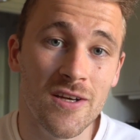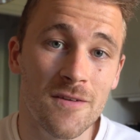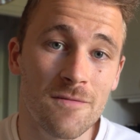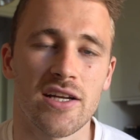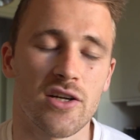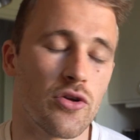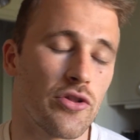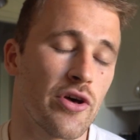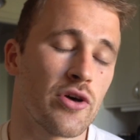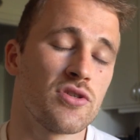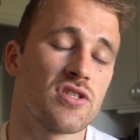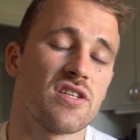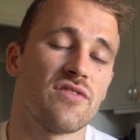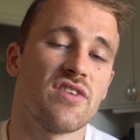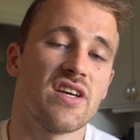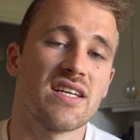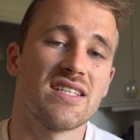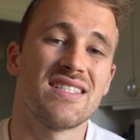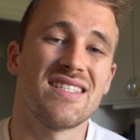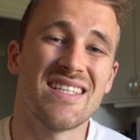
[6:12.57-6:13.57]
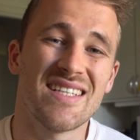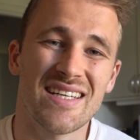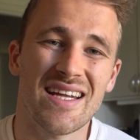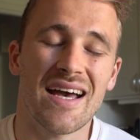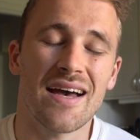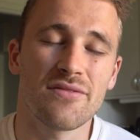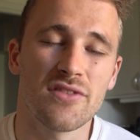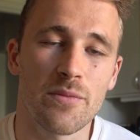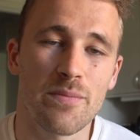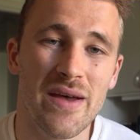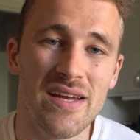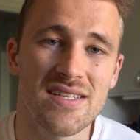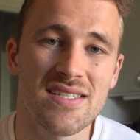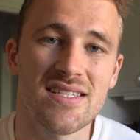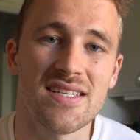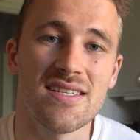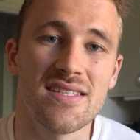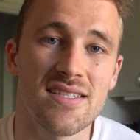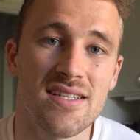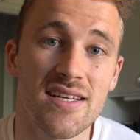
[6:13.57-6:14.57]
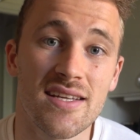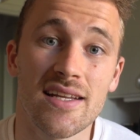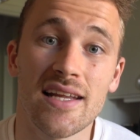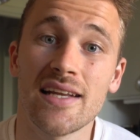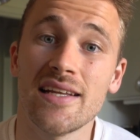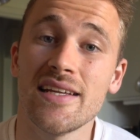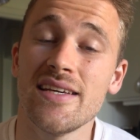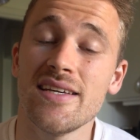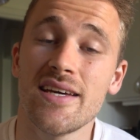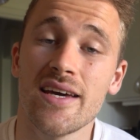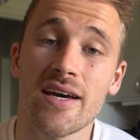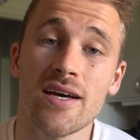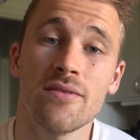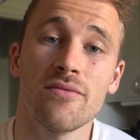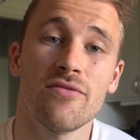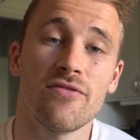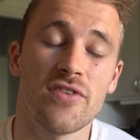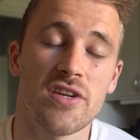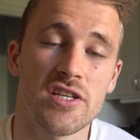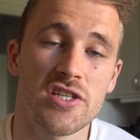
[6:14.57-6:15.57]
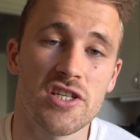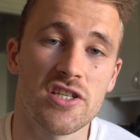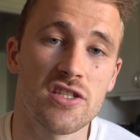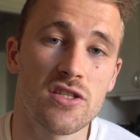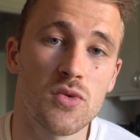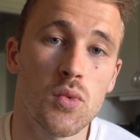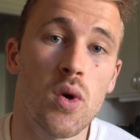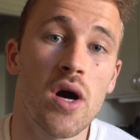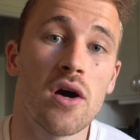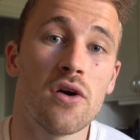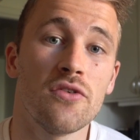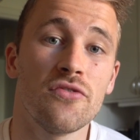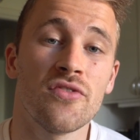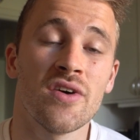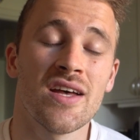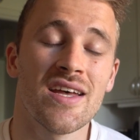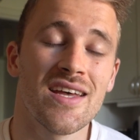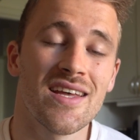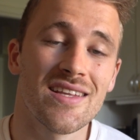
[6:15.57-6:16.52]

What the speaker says: And although Sevilla didn't have the best season in La Liga, finishing 12th,